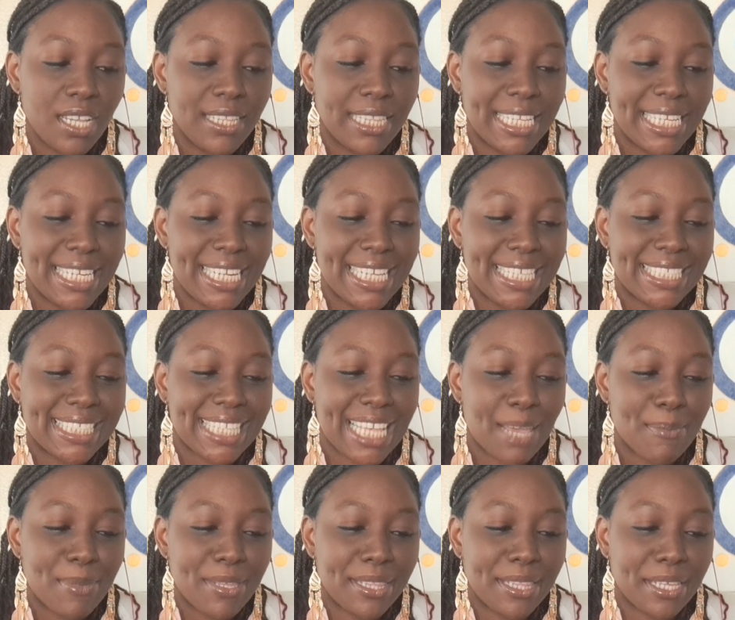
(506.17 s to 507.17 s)
Then
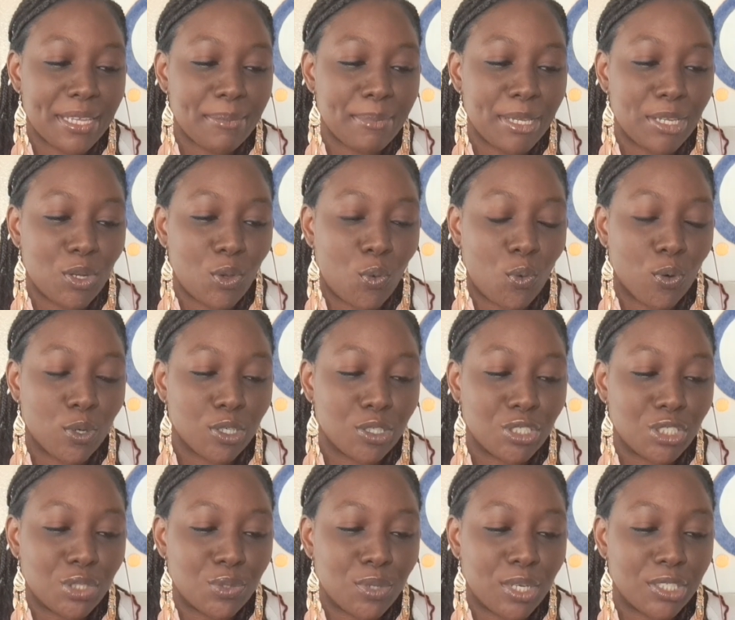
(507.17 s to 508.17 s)
examine them in
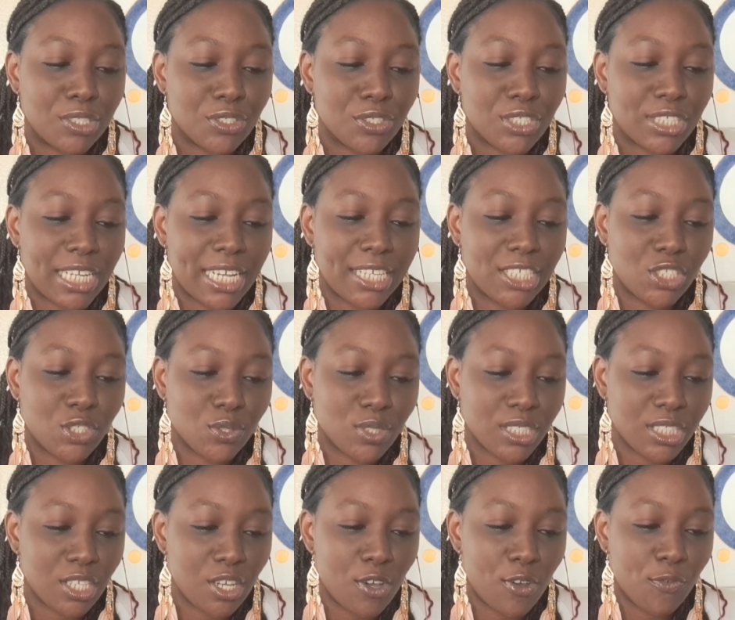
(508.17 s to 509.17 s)
order to understand
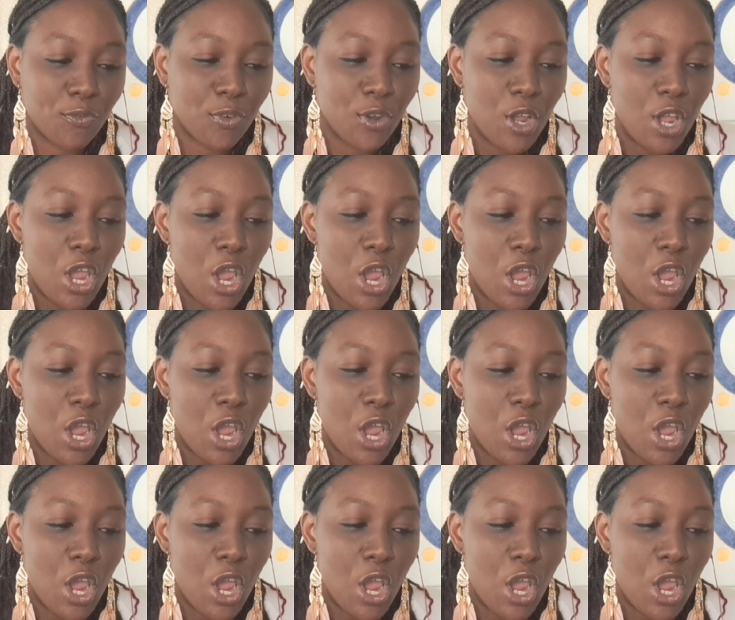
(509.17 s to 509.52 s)
yourself.